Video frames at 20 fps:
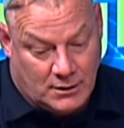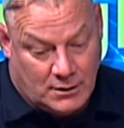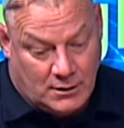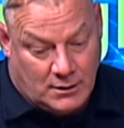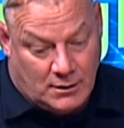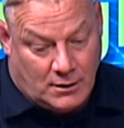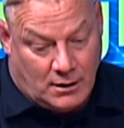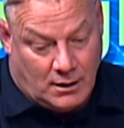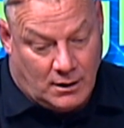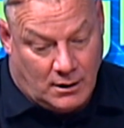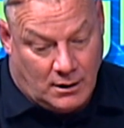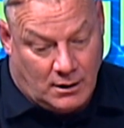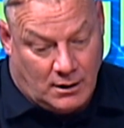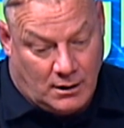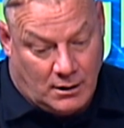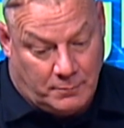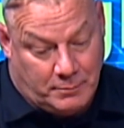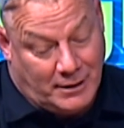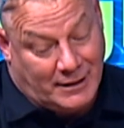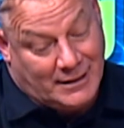
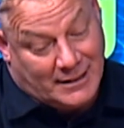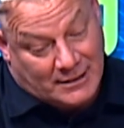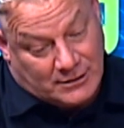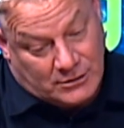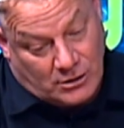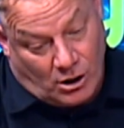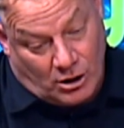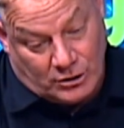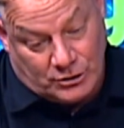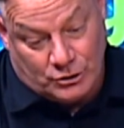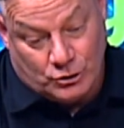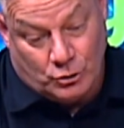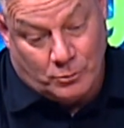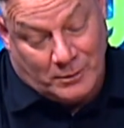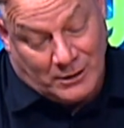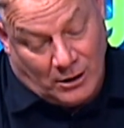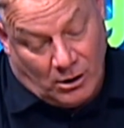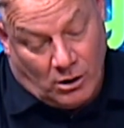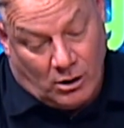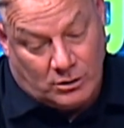Played against Carson
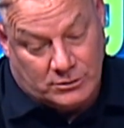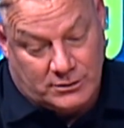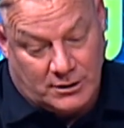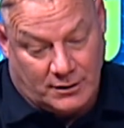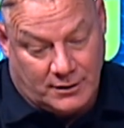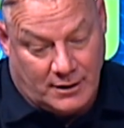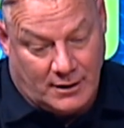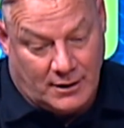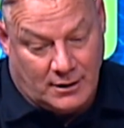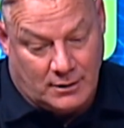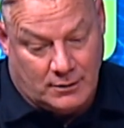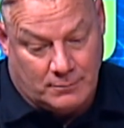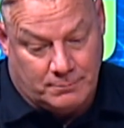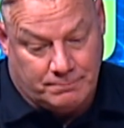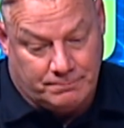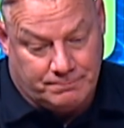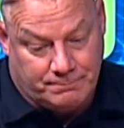Newman, lost to them.